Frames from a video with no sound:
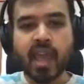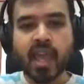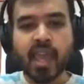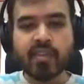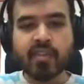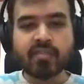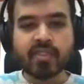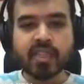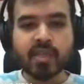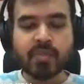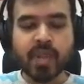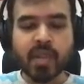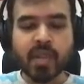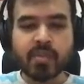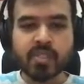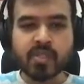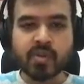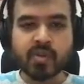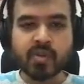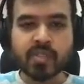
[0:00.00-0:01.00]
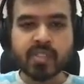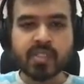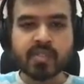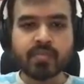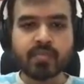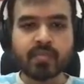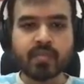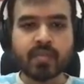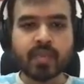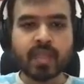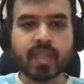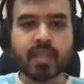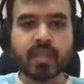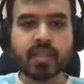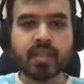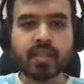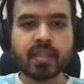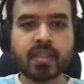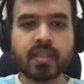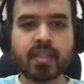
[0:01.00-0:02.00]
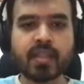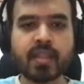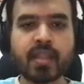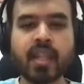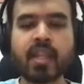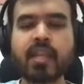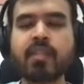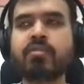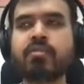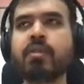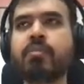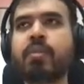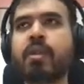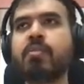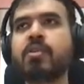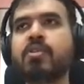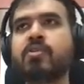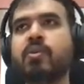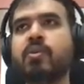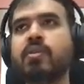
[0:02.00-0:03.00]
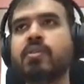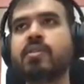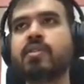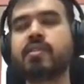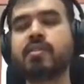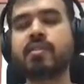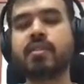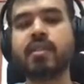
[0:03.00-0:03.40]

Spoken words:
if the premise holds, right? If the premise holds.